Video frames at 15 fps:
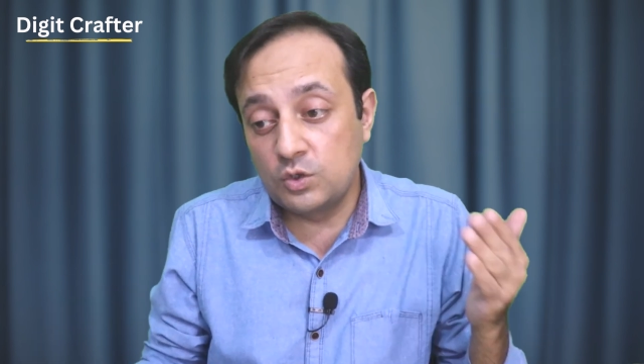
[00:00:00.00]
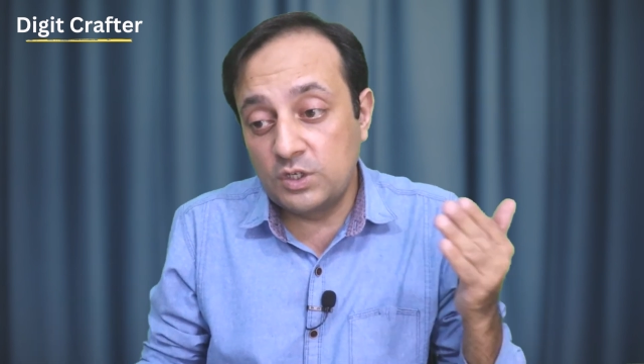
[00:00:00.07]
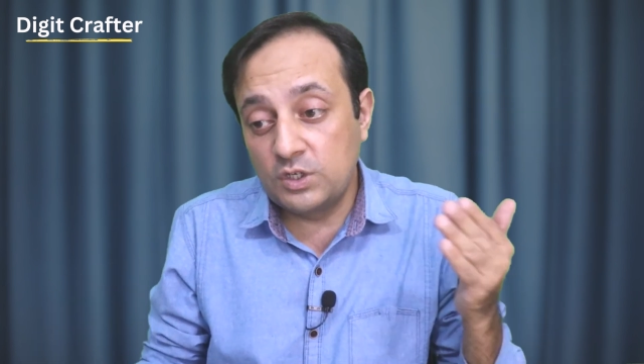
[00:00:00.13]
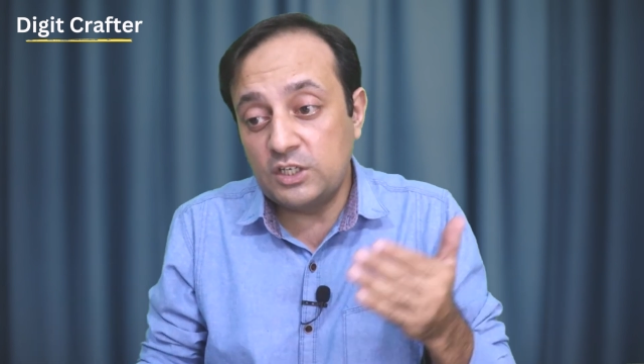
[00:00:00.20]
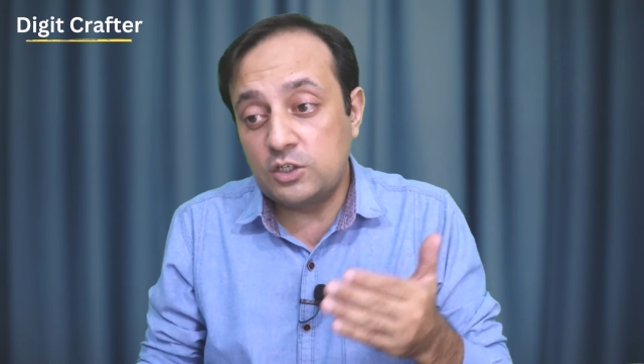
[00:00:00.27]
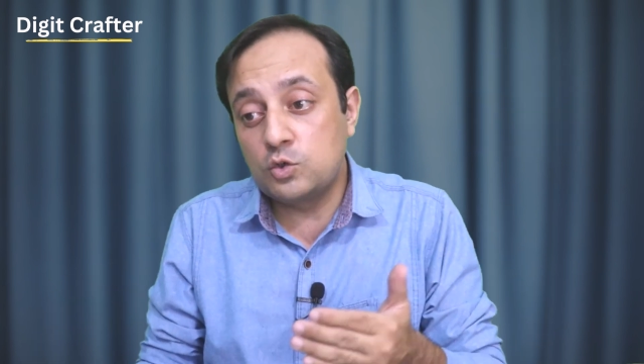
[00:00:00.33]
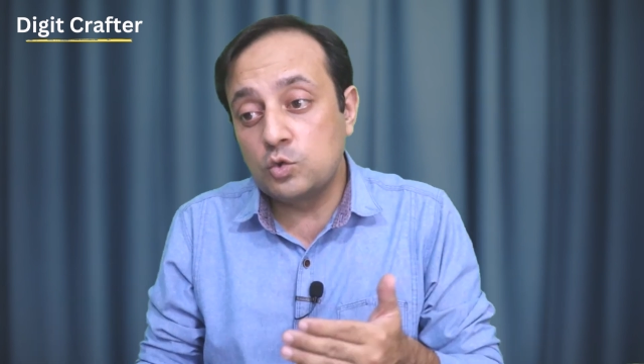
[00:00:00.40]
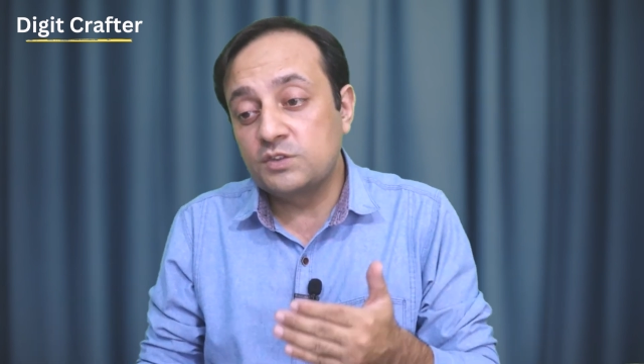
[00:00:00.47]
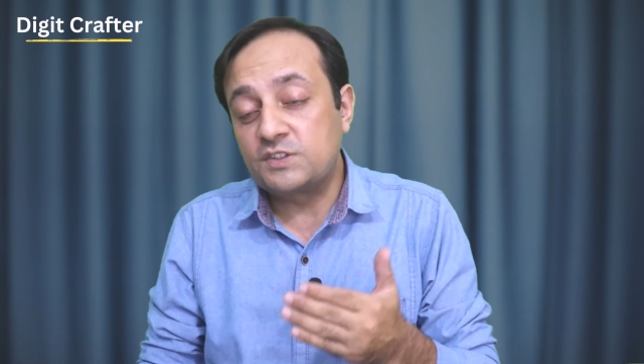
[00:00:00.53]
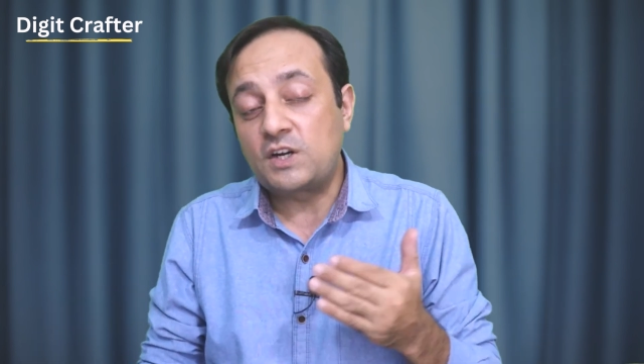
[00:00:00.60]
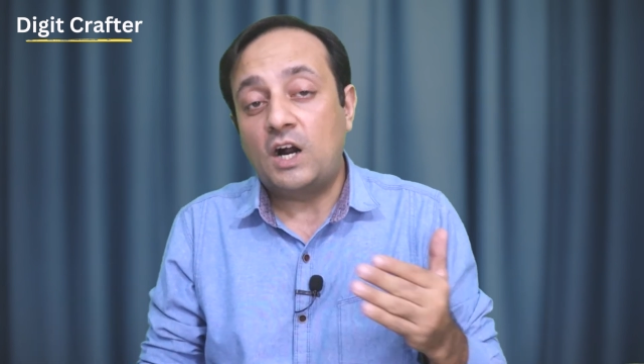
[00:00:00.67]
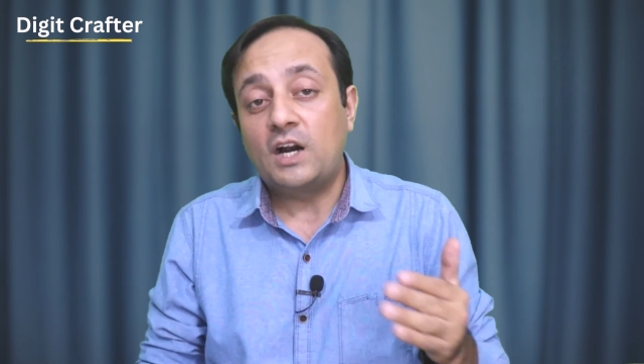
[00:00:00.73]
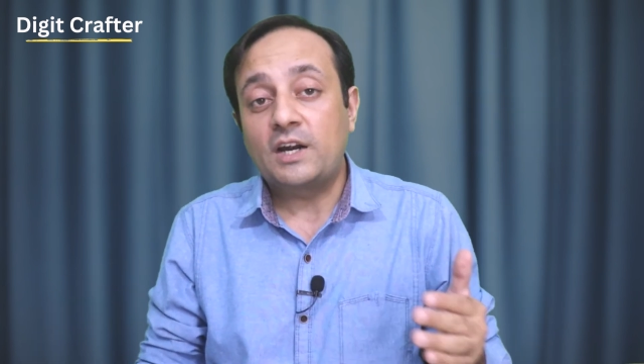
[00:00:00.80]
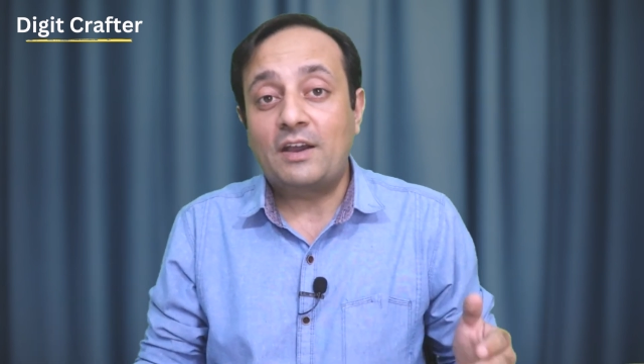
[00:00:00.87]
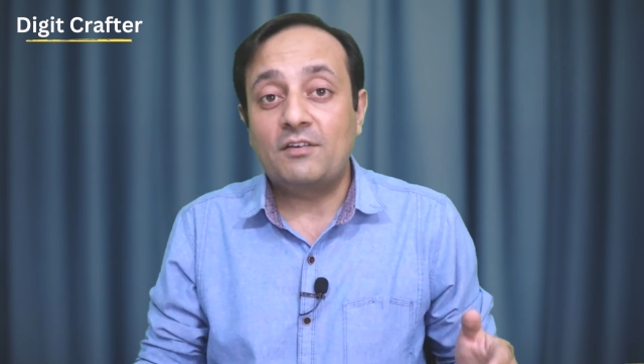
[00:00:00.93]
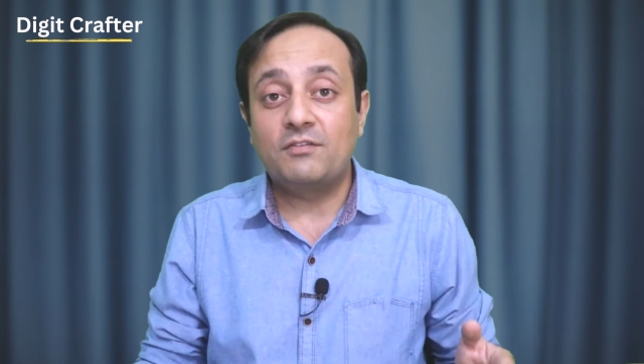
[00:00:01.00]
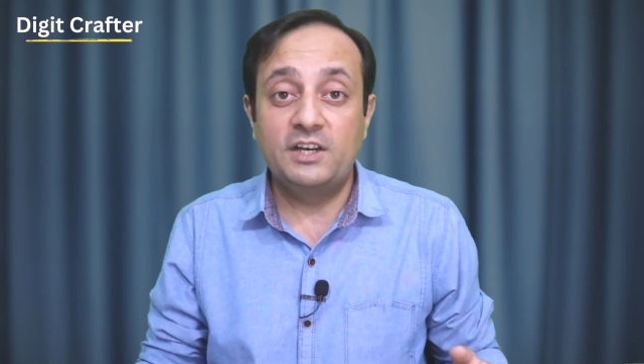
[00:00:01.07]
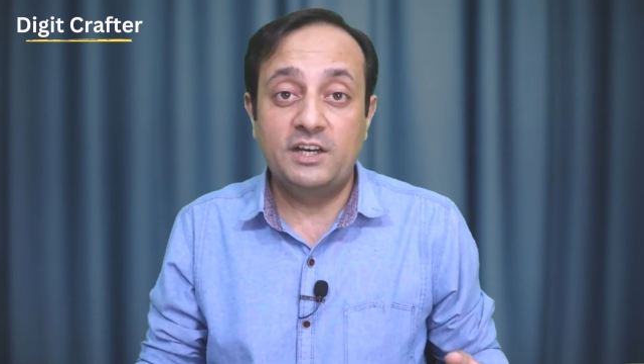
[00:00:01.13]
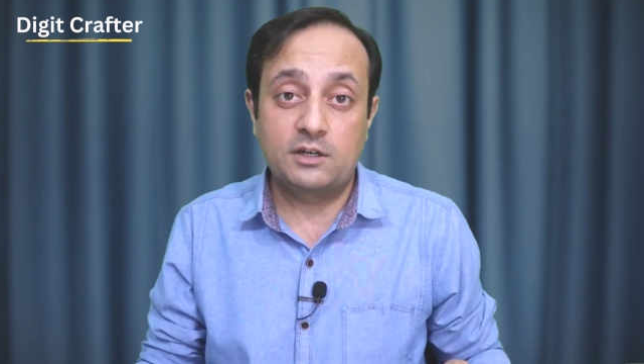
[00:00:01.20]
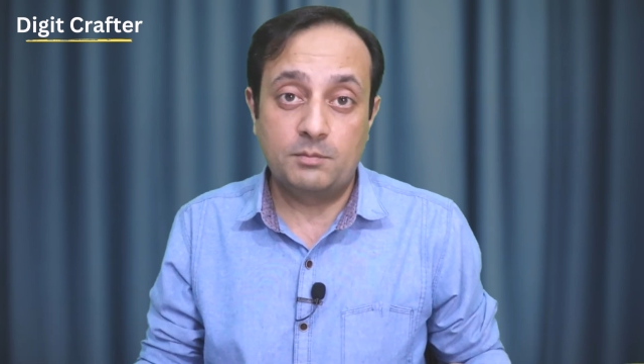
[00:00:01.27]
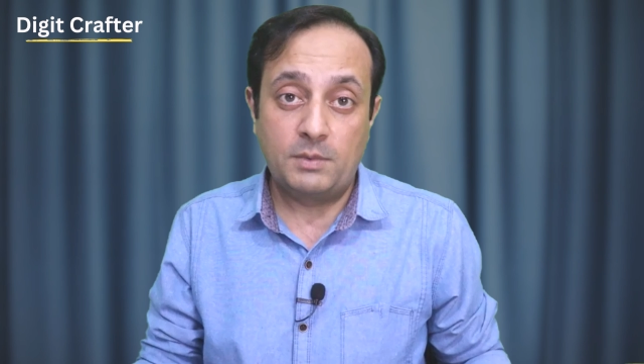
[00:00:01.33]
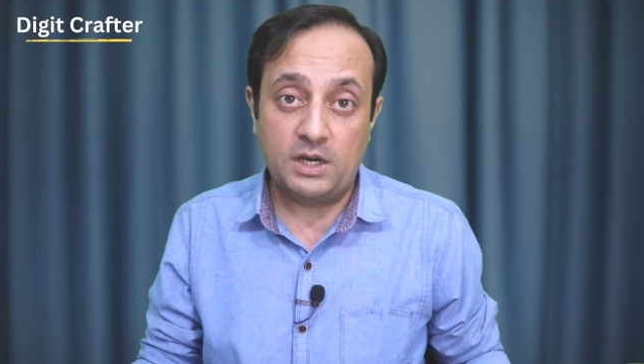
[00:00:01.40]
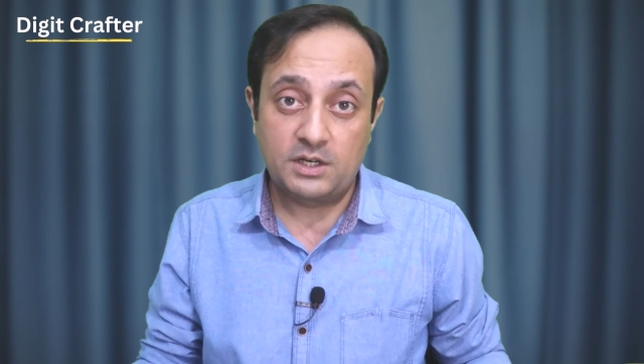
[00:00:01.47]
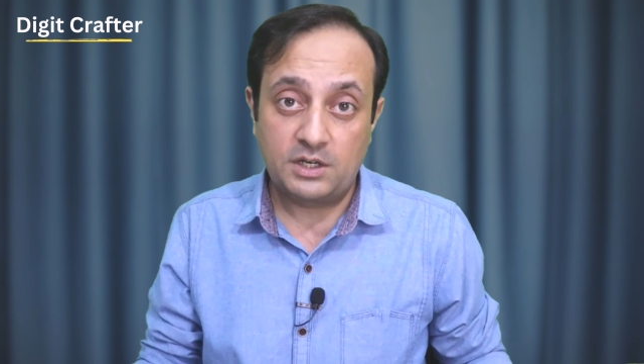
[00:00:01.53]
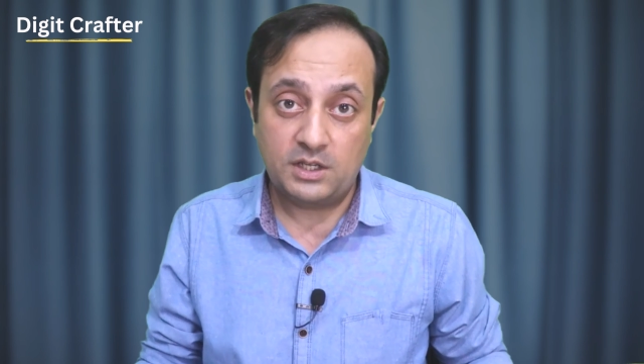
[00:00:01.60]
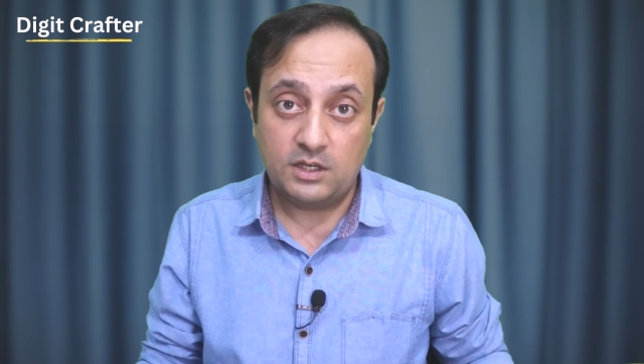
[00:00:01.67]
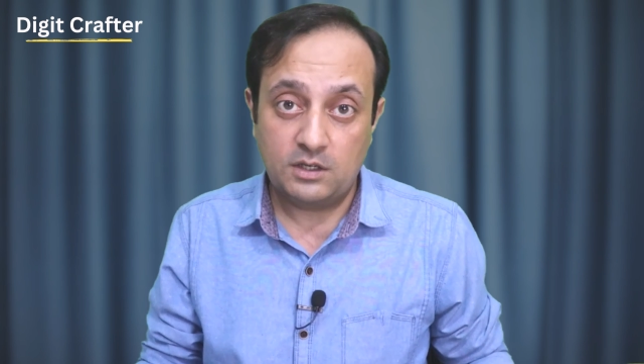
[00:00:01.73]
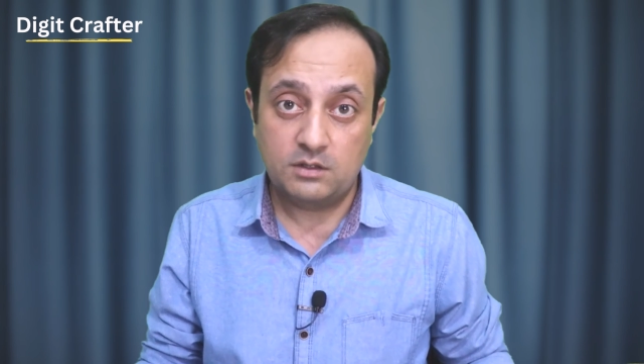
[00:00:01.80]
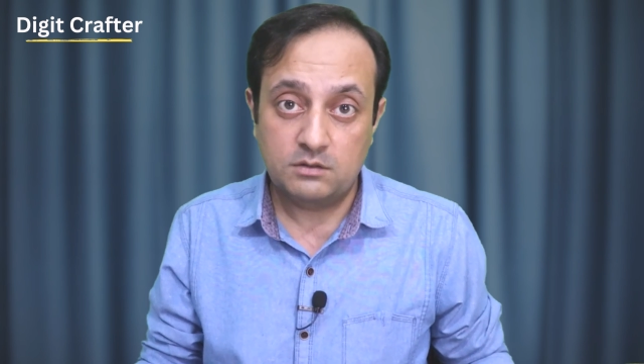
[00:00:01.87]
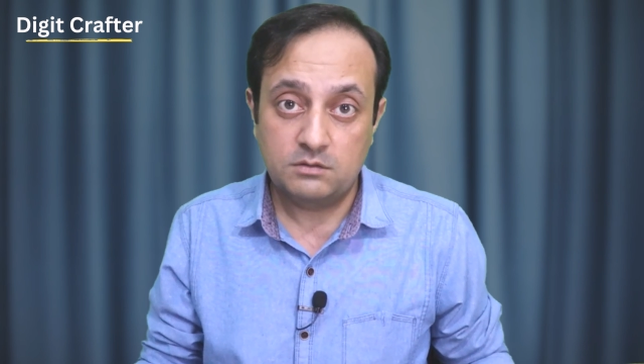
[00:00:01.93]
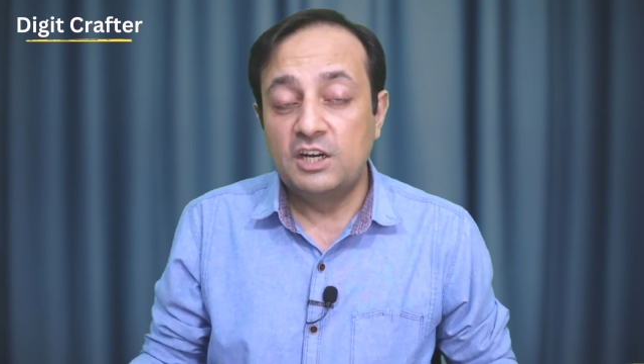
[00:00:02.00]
need to start affiliate marketing?